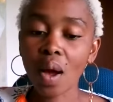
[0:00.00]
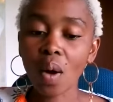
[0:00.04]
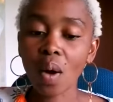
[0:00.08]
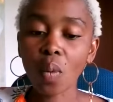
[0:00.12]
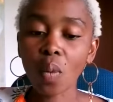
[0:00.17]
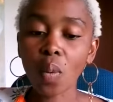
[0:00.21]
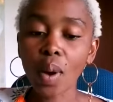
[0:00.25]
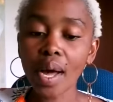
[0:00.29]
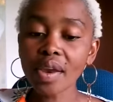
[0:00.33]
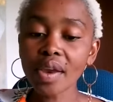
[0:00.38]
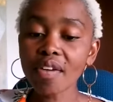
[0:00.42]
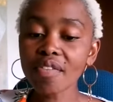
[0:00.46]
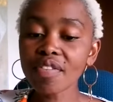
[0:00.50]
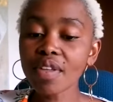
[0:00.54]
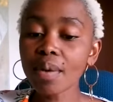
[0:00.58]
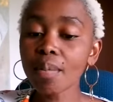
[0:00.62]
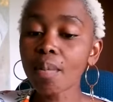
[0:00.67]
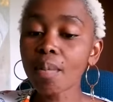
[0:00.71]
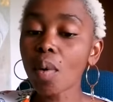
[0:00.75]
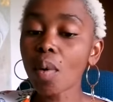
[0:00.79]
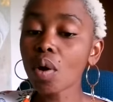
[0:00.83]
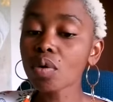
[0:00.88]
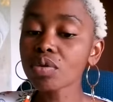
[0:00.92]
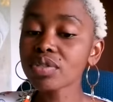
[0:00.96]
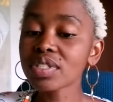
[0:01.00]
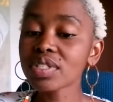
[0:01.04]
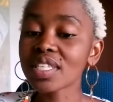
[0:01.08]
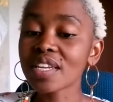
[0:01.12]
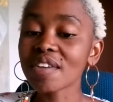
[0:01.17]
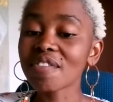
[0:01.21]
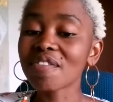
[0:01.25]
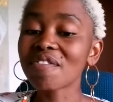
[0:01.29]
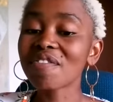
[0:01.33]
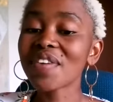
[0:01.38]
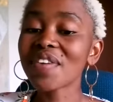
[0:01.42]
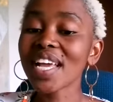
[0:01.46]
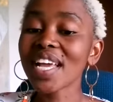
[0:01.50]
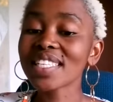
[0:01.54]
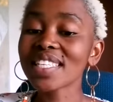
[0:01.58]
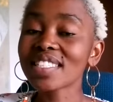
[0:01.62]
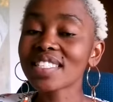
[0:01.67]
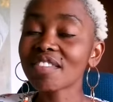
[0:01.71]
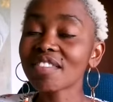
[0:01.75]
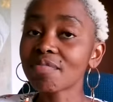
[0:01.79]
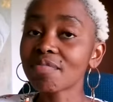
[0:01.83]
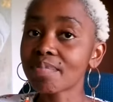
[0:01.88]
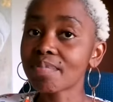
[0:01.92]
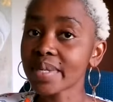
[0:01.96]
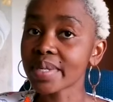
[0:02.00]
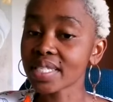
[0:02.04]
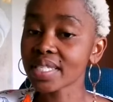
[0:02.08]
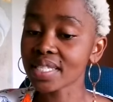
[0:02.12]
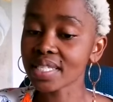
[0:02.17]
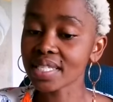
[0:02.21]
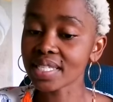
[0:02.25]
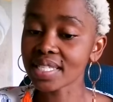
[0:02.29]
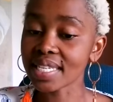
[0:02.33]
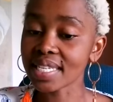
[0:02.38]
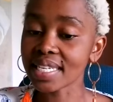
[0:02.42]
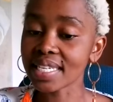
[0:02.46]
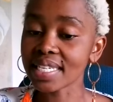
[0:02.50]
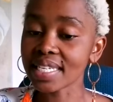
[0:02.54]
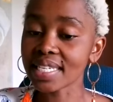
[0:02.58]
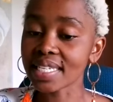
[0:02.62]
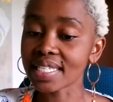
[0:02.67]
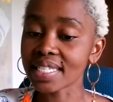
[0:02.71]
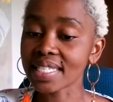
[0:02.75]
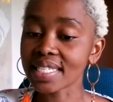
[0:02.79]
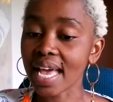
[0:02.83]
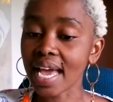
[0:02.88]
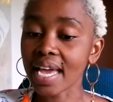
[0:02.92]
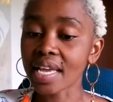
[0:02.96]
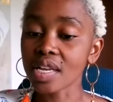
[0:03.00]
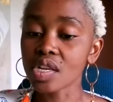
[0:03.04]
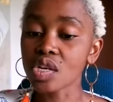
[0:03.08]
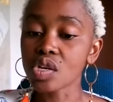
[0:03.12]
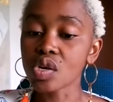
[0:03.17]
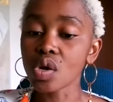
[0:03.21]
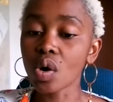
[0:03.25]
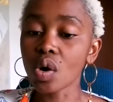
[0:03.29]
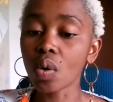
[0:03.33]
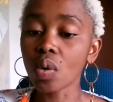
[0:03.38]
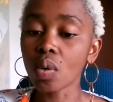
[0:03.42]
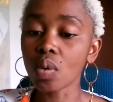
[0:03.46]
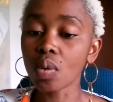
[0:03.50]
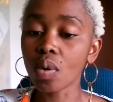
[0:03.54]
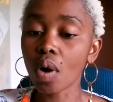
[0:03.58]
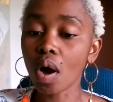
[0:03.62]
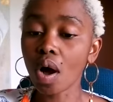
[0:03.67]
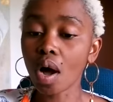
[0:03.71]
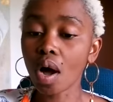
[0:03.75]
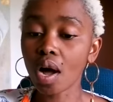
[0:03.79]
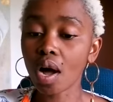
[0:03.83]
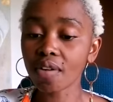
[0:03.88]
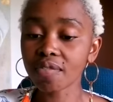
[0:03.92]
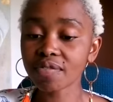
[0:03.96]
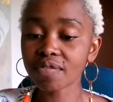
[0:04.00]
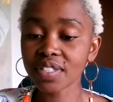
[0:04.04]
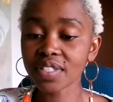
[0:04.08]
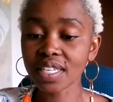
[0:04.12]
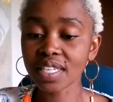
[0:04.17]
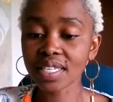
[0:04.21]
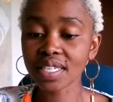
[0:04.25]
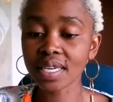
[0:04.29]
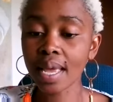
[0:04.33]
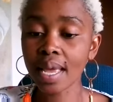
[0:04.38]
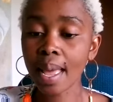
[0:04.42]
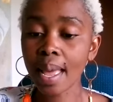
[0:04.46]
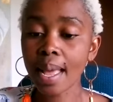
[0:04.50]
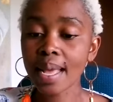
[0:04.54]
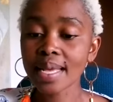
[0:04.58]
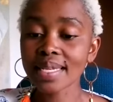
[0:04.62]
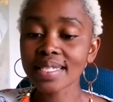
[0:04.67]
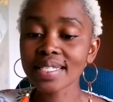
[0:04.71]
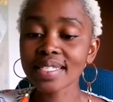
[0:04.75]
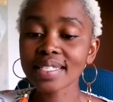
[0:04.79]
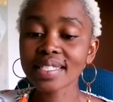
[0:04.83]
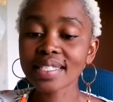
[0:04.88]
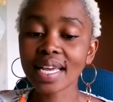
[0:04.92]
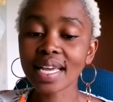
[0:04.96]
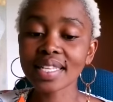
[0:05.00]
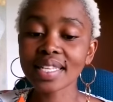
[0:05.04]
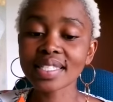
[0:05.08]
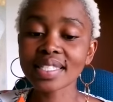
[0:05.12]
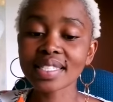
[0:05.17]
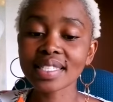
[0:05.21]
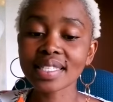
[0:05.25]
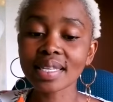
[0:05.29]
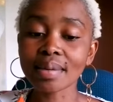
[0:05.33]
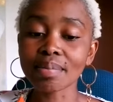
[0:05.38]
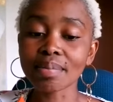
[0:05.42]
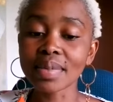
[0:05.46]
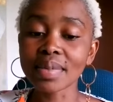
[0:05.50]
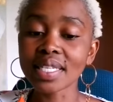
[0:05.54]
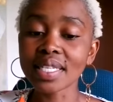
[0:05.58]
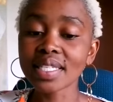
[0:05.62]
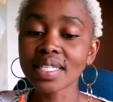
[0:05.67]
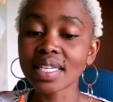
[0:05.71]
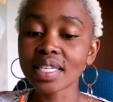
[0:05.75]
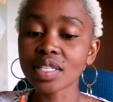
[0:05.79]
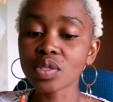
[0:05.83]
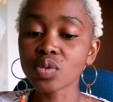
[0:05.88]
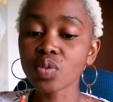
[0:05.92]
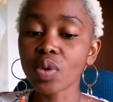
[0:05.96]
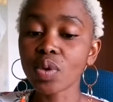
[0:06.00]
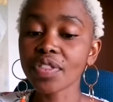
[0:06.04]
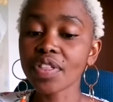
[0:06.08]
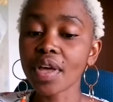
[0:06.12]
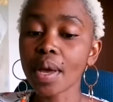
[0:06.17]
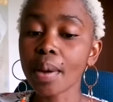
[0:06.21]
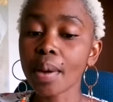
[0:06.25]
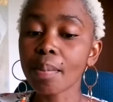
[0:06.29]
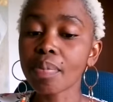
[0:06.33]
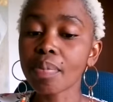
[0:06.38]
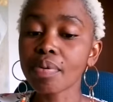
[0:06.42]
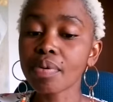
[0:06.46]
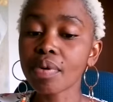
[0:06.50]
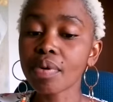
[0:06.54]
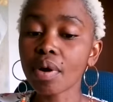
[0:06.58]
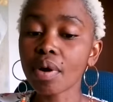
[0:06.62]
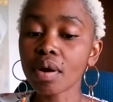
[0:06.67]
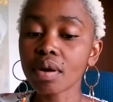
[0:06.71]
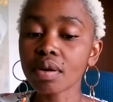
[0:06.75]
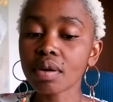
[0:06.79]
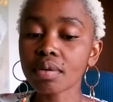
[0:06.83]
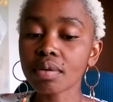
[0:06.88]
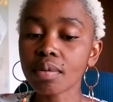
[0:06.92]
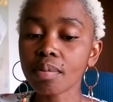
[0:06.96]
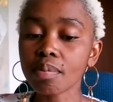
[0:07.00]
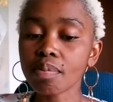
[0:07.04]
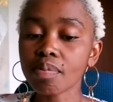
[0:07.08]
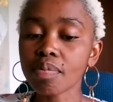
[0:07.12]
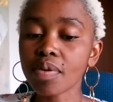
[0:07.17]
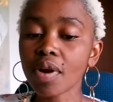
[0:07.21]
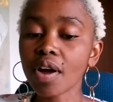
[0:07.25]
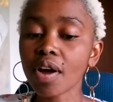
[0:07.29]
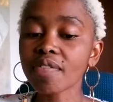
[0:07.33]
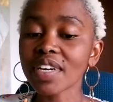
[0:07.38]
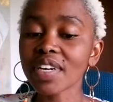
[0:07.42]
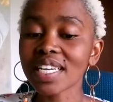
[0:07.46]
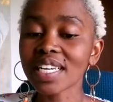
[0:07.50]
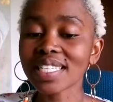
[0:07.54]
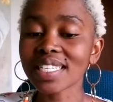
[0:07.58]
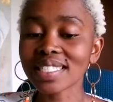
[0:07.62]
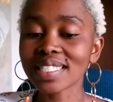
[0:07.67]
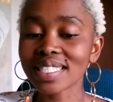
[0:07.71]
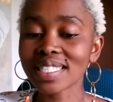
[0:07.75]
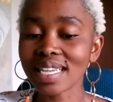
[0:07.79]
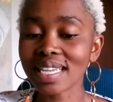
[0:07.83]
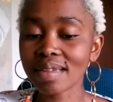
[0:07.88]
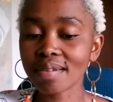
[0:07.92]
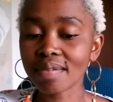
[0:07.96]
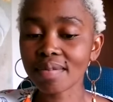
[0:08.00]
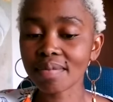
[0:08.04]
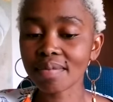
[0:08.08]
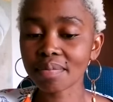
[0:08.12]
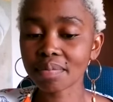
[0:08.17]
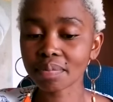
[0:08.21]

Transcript: One of the most effective business leaders I know often starts the meetings with a provocative